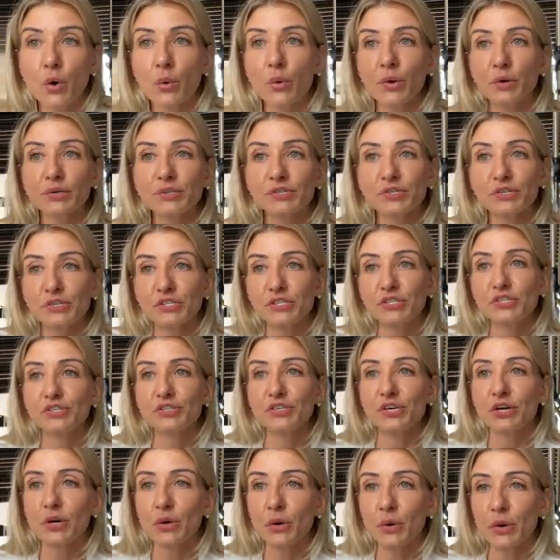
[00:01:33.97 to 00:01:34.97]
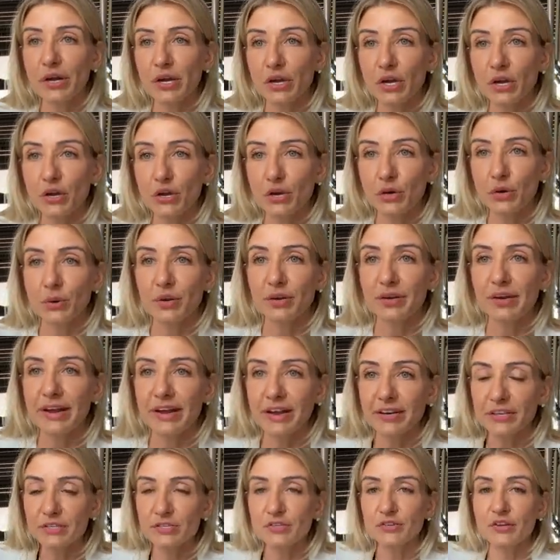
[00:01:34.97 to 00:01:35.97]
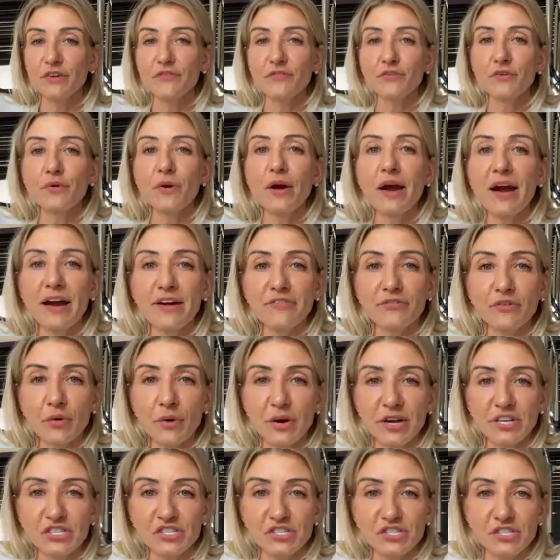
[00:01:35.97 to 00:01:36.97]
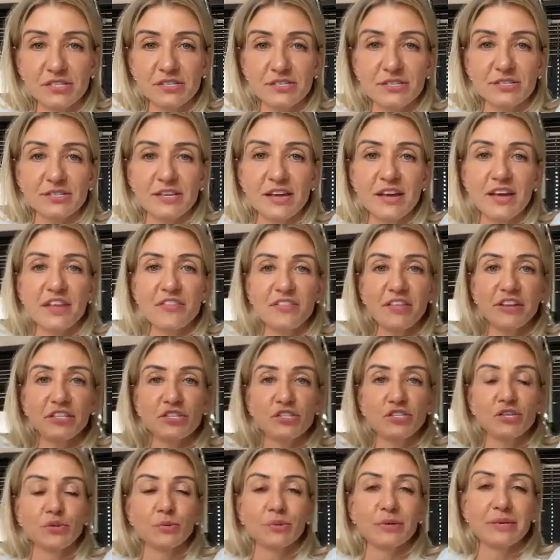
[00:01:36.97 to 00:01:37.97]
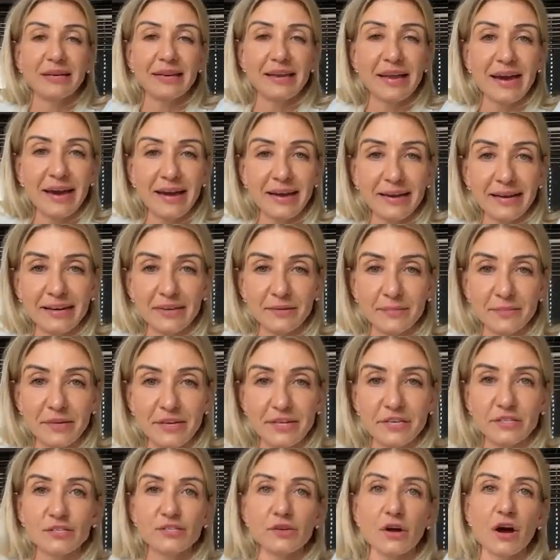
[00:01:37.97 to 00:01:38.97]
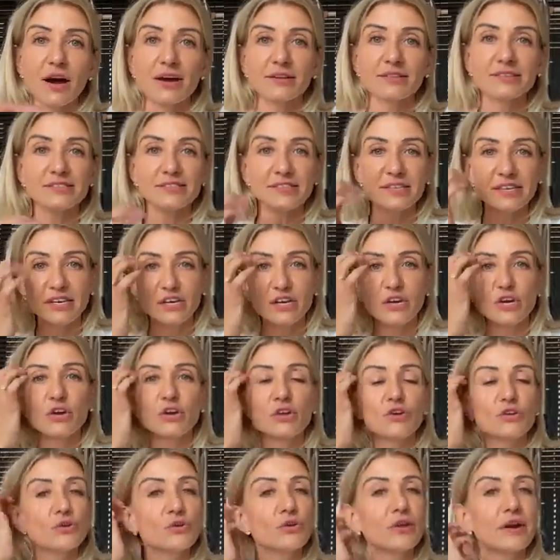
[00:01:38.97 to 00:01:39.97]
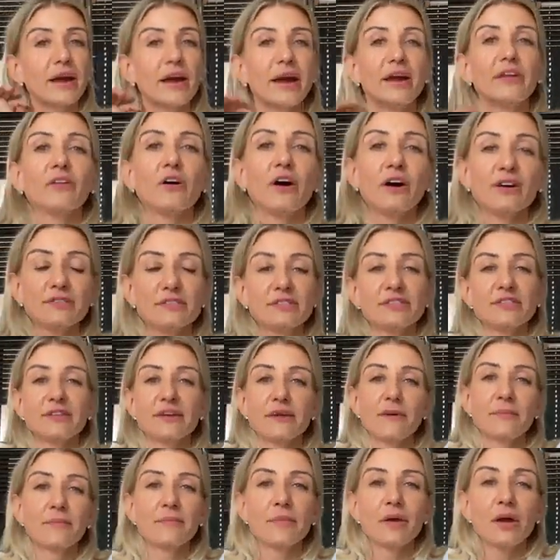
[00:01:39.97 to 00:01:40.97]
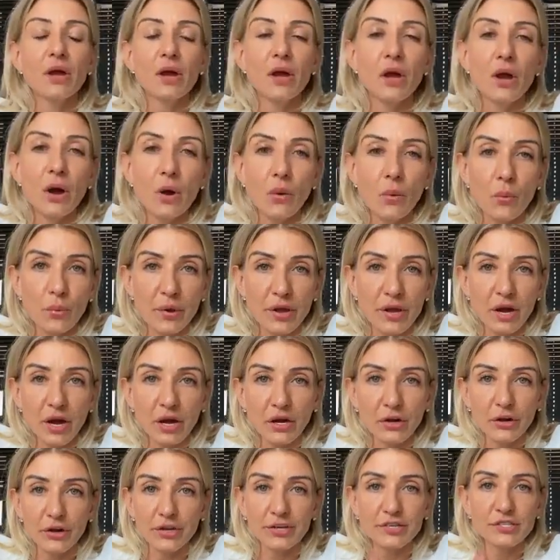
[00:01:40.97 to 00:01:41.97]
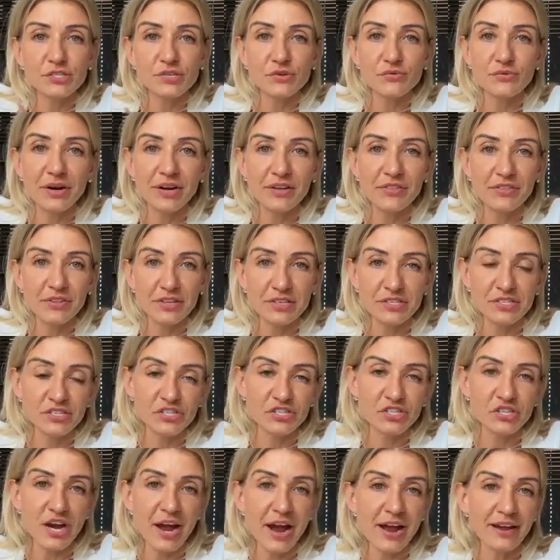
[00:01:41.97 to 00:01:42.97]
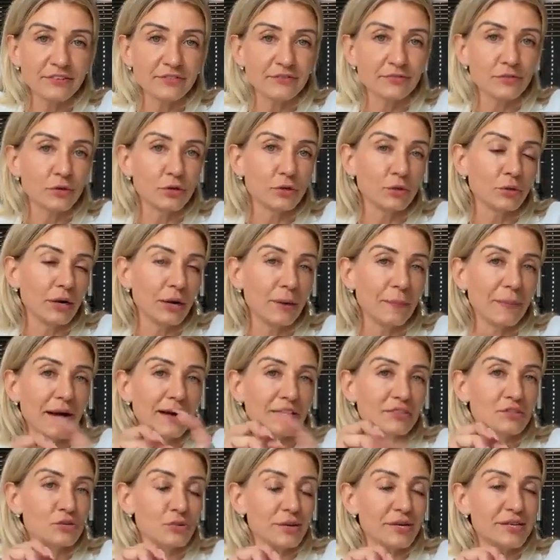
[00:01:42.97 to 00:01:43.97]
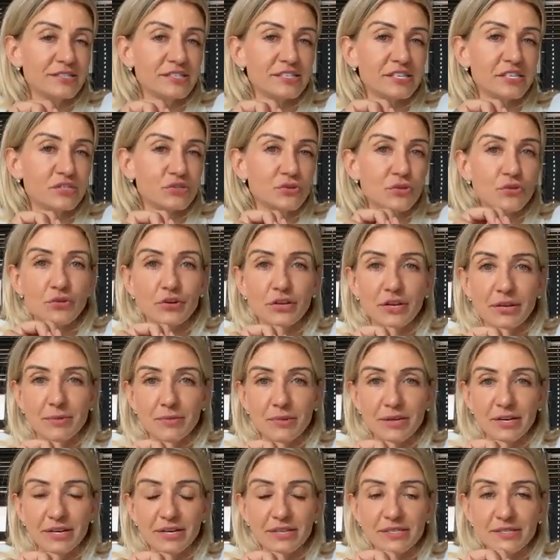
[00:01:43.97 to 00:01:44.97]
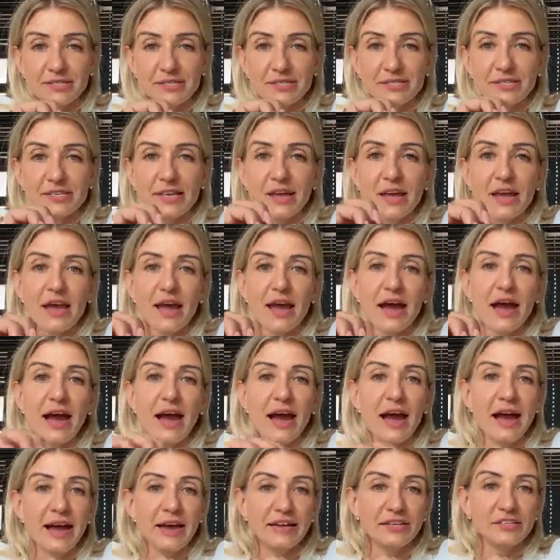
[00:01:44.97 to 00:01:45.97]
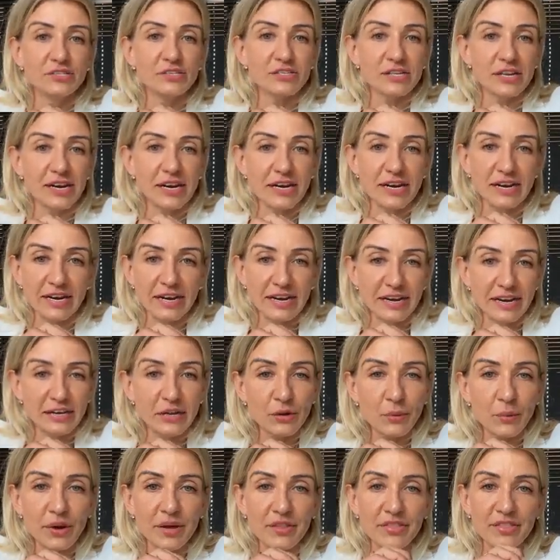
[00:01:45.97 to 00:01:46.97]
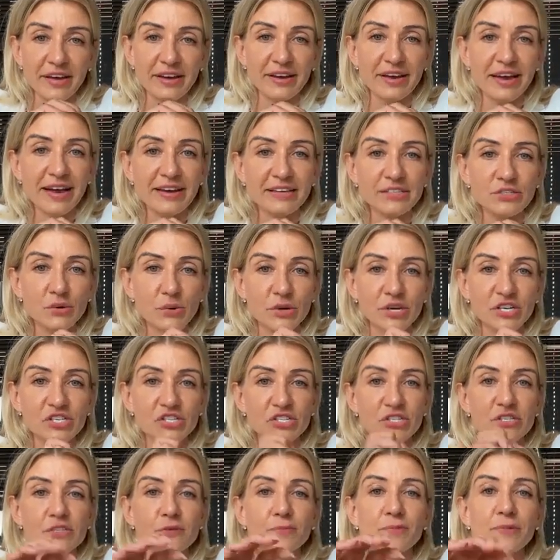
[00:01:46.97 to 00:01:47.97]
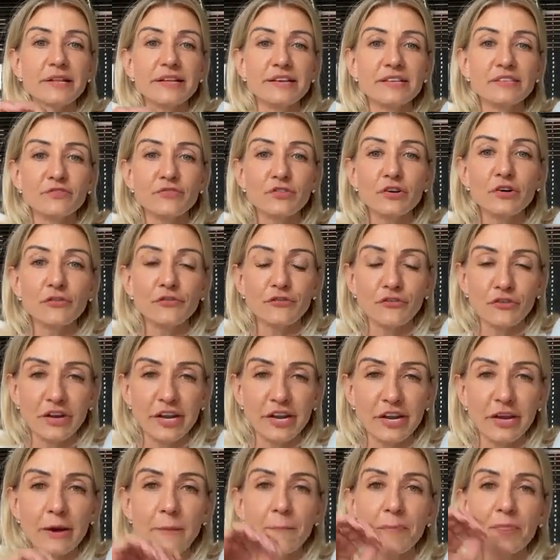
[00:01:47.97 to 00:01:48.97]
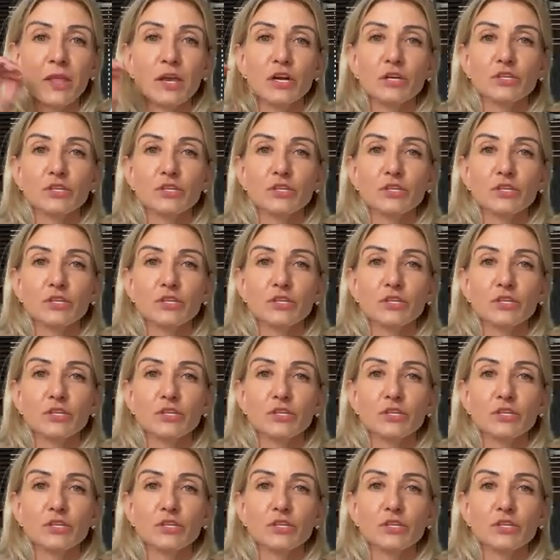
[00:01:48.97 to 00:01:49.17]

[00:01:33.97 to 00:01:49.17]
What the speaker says: We're also going to do a quick Q&A, so if you have questions that you would like me to answer, you can answer them. We are going to run this chat for about 20 to 30 minutes, and anyone that has questions, please feel free